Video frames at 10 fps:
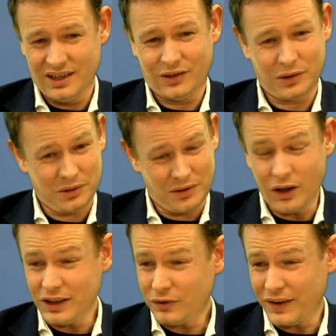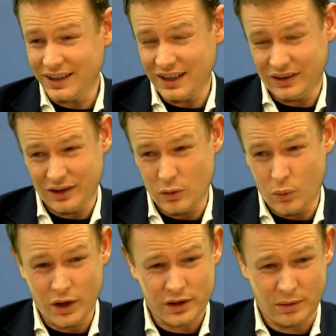So all these fun lines that you
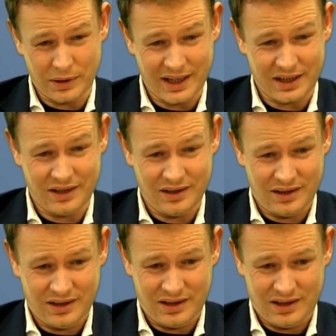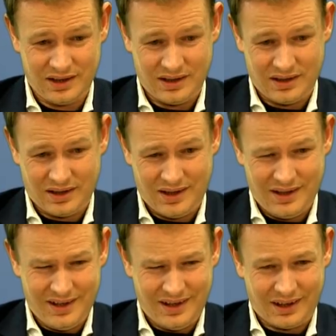want to get in,
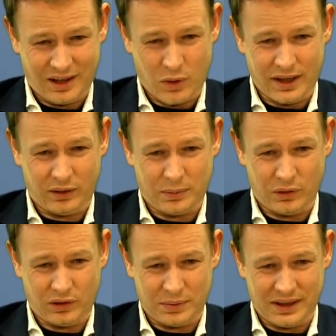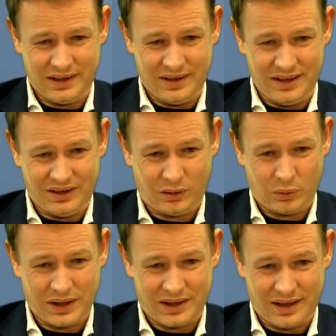I think white is supposed to play this
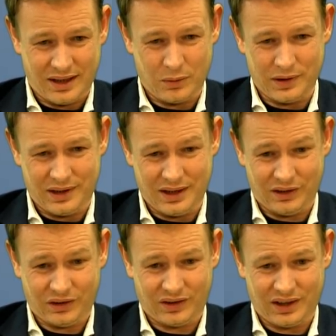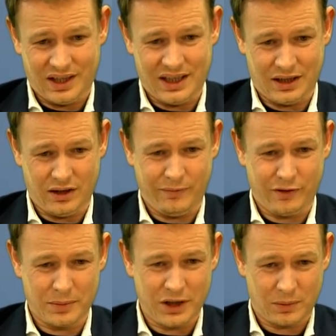when I want this, and here I hope
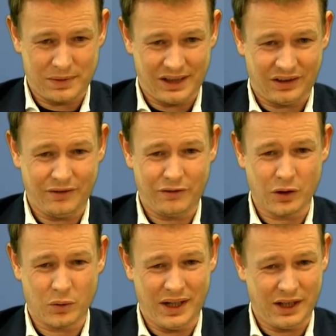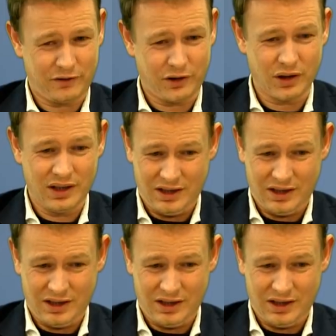for bishop takes c4, queen h4.